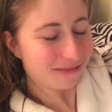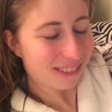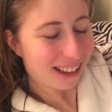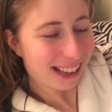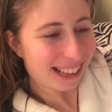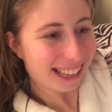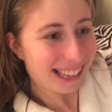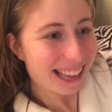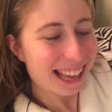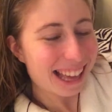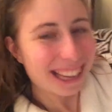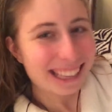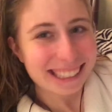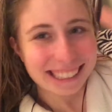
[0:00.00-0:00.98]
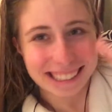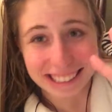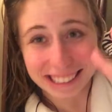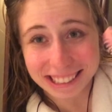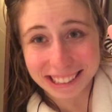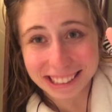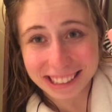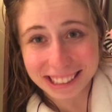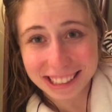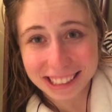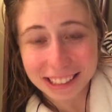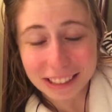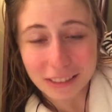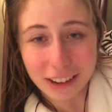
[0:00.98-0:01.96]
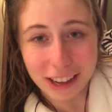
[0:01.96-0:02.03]
my third
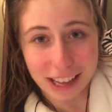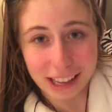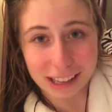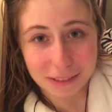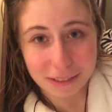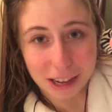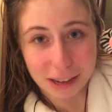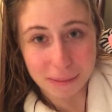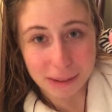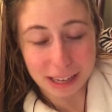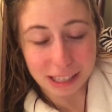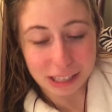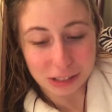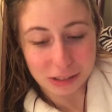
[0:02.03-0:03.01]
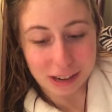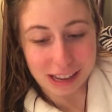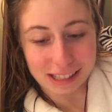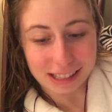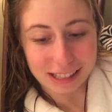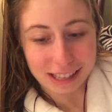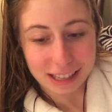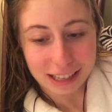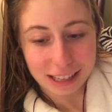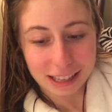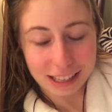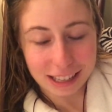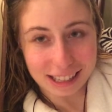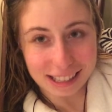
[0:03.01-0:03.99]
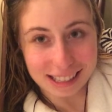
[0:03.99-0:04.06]
way of combating stress
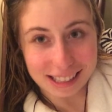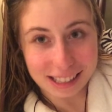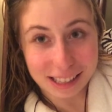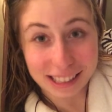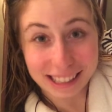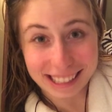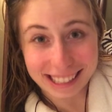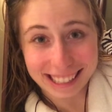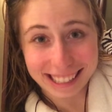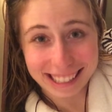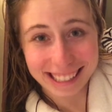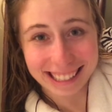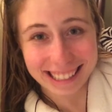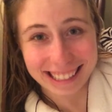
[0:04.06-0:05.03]
is cleaning.